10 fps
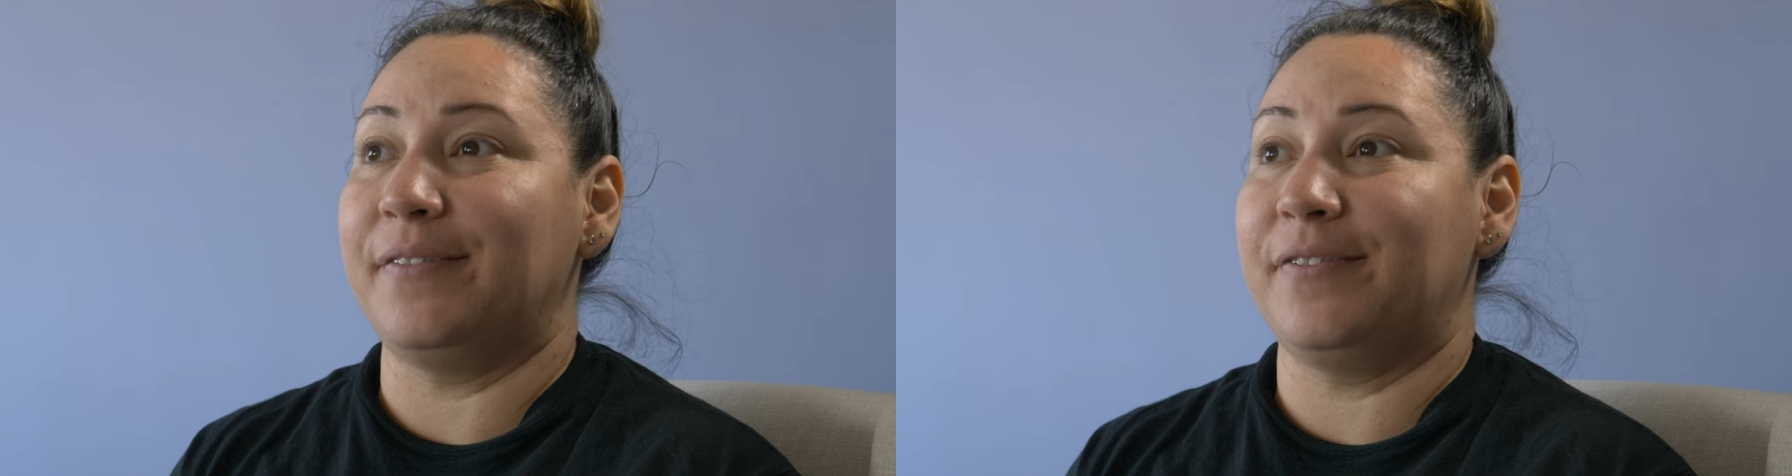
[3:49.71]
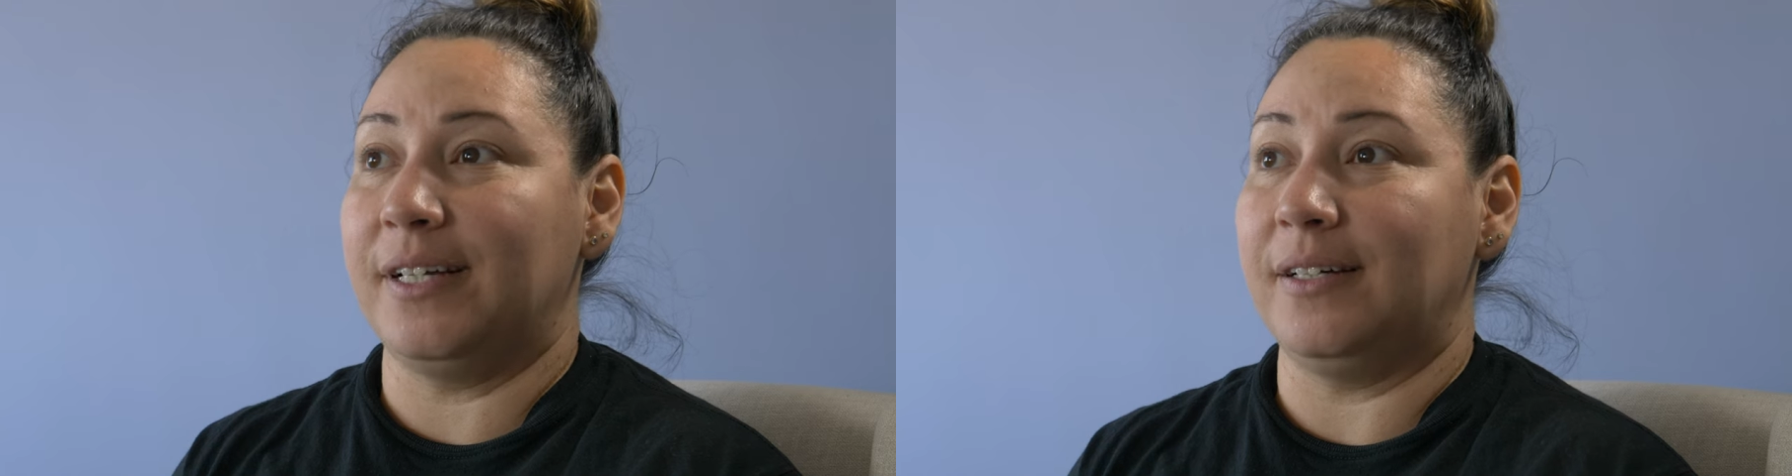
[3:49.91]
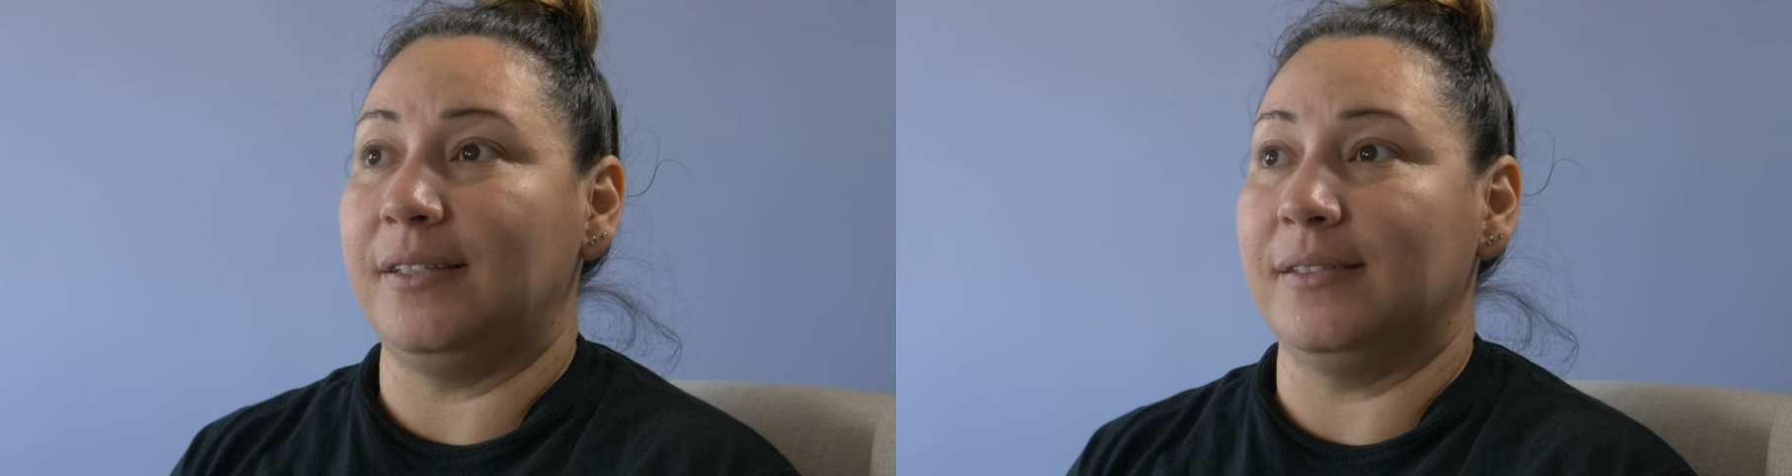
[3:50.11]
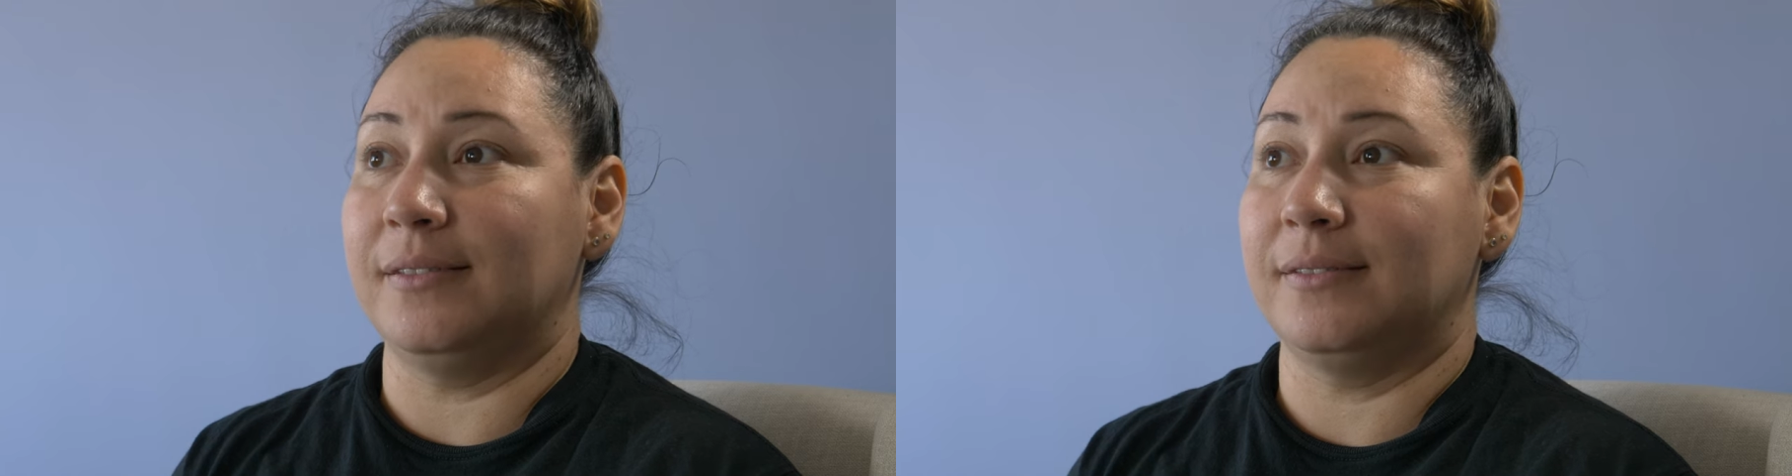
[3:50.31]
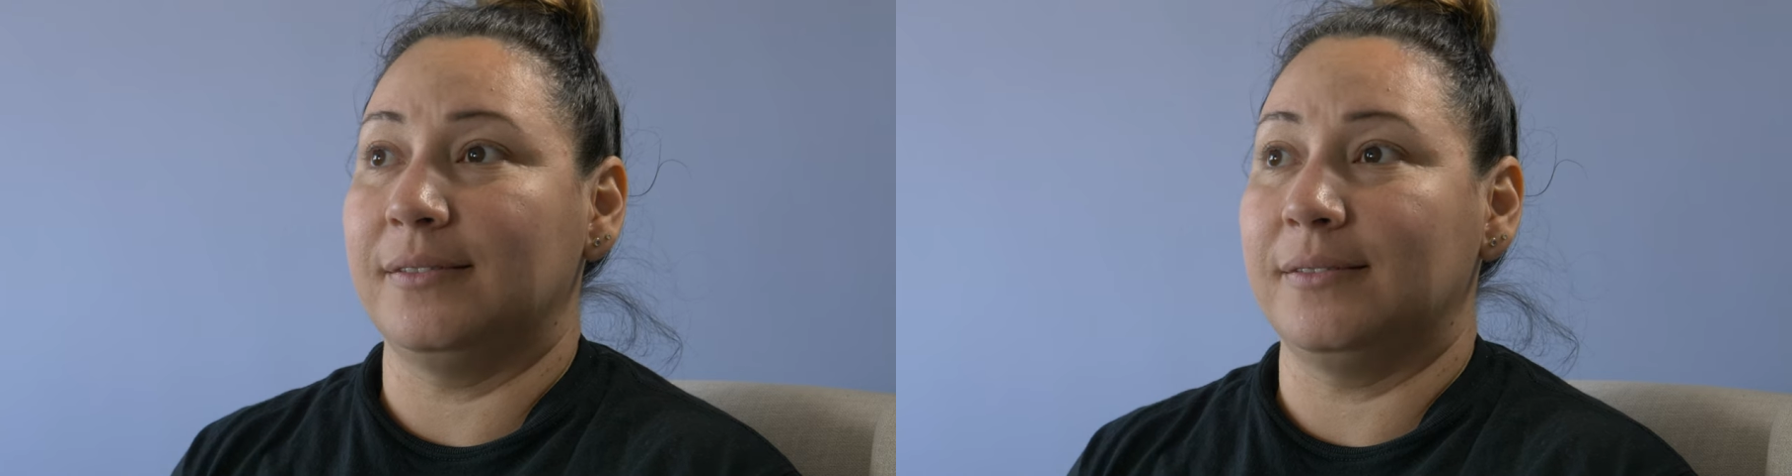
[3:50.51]
feel
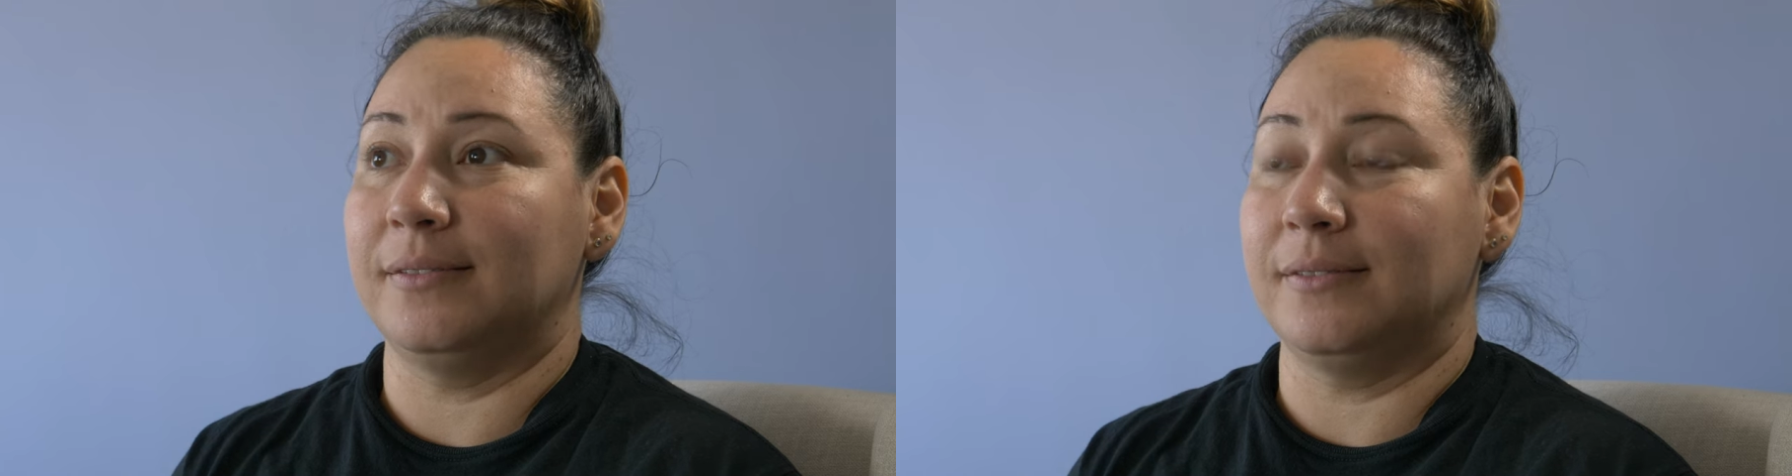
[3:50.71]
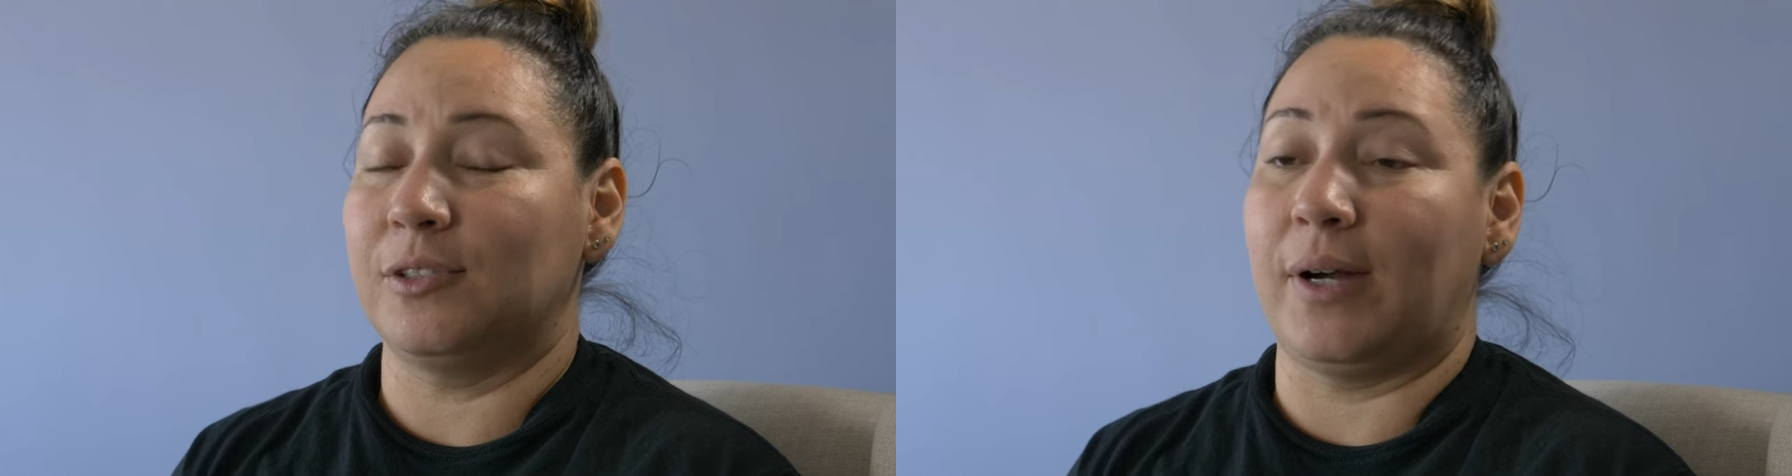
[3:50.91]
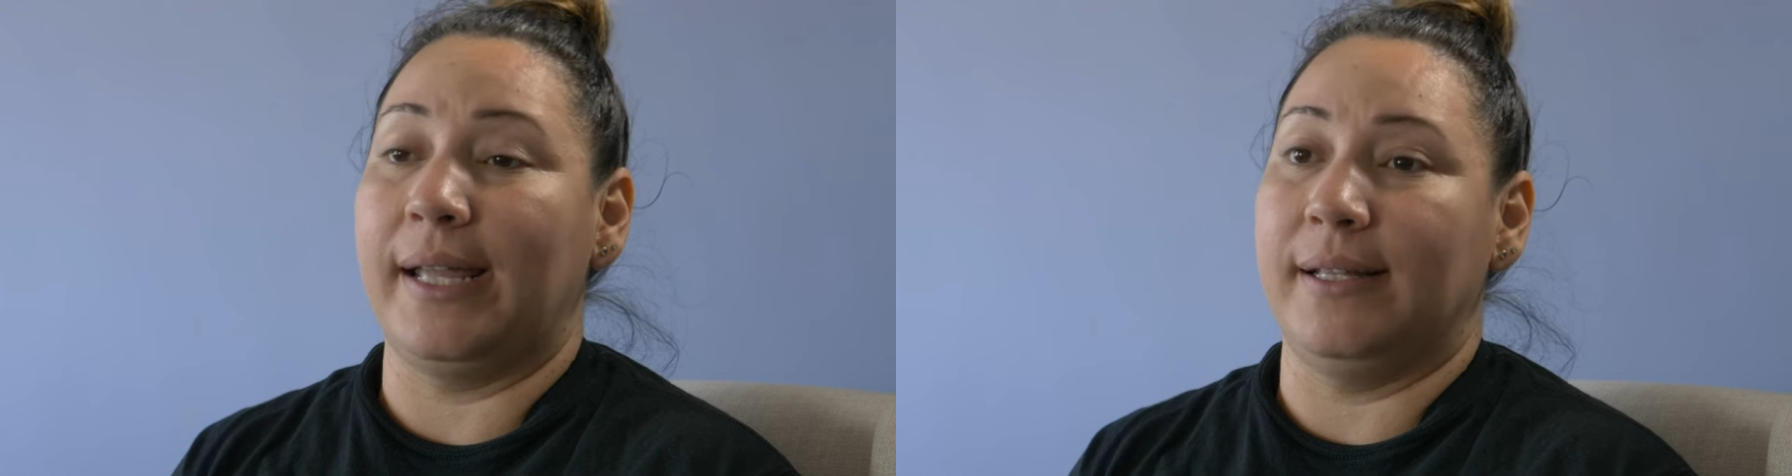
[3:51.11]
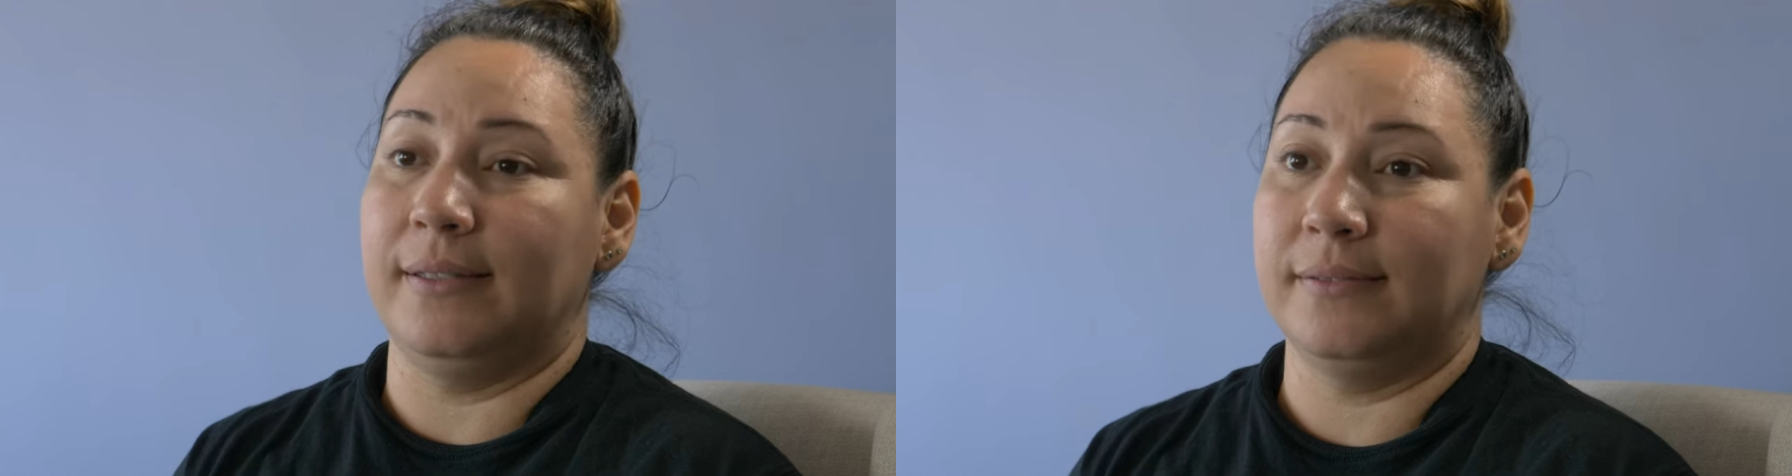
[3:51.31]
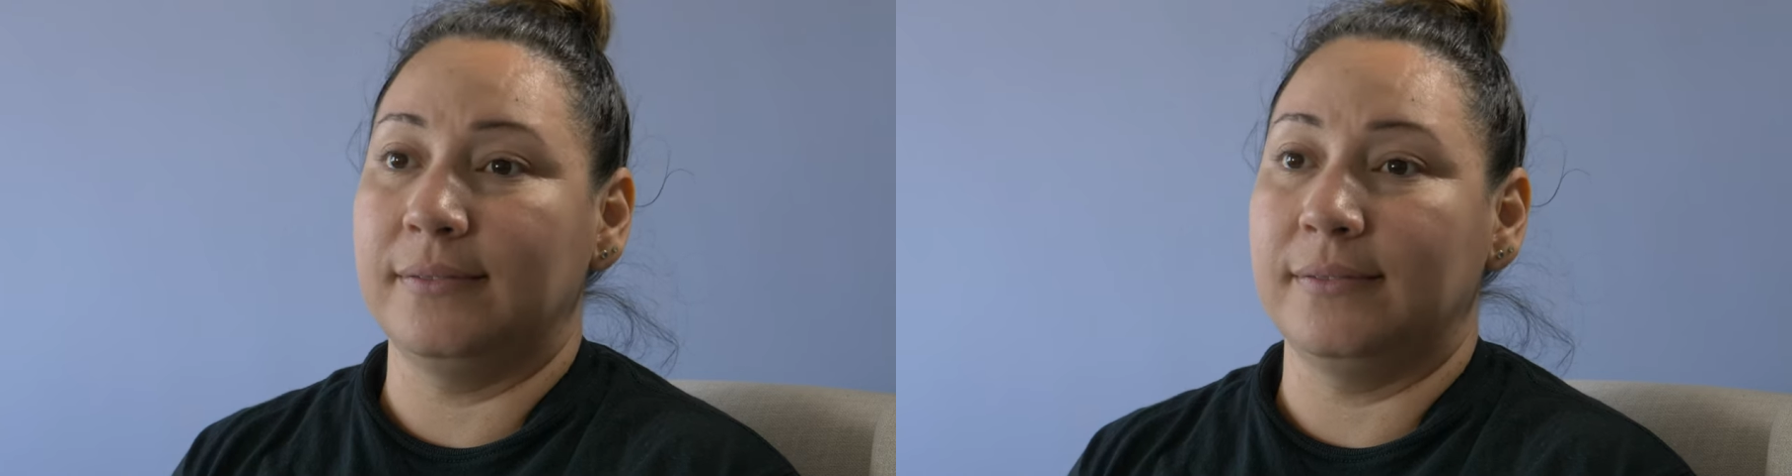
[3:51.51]
great